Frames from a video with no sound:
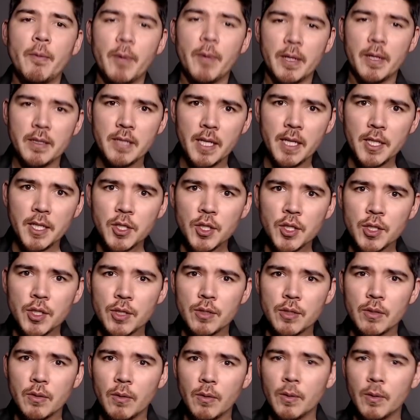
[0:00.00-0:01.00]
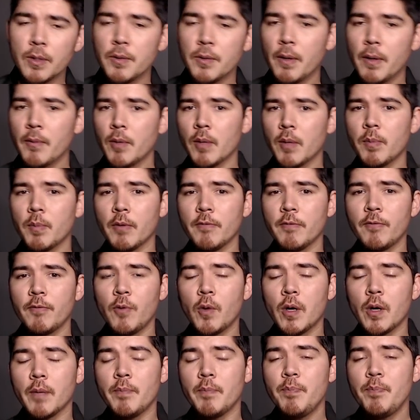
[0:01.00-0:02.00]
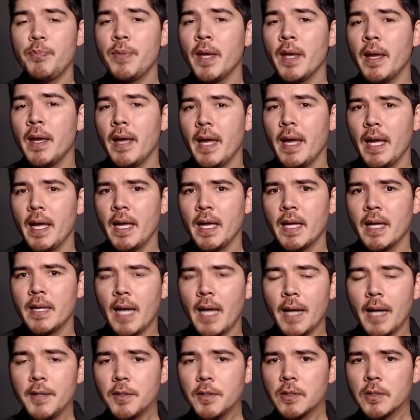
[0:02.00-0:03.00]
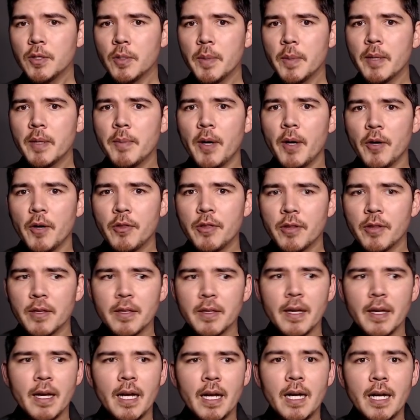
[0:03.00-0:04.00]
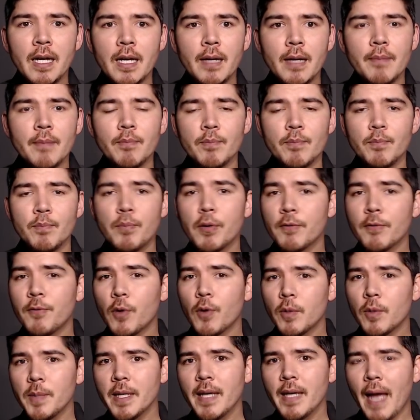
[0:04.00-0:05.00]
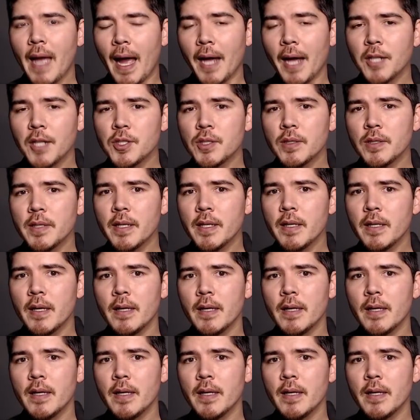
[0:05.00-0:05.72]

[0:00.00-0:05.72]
to teach or do i want to perform and i do a little bit of both uh, performing actually